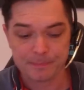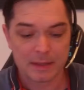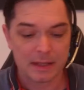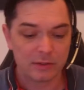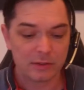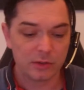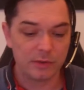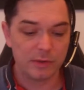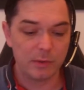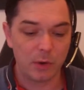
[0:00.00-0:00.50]

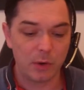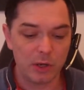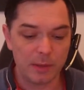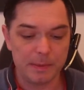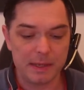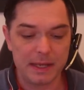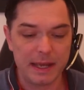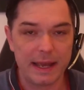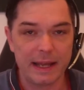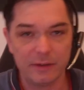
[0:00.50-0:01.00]
So if you want to
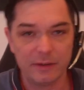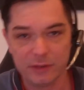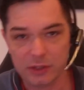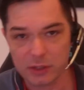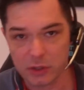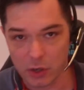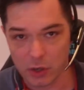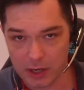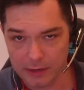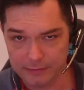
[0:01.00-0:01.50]
be ahead of the
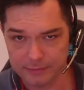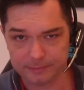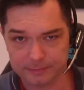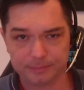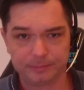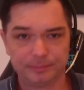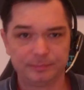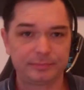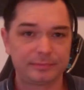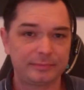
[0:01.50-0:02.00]
curve,
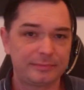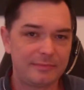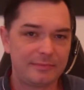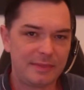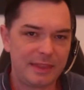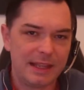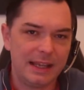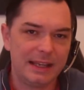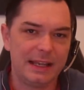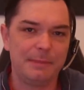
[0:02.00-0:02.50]

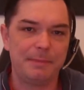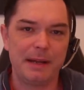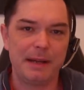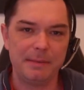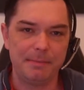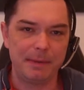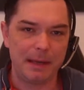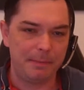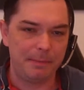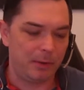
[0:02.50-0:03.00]
get pen and
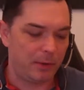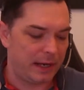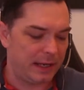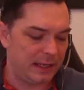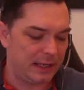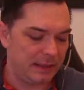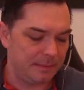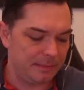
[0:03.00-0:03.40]
paper ready,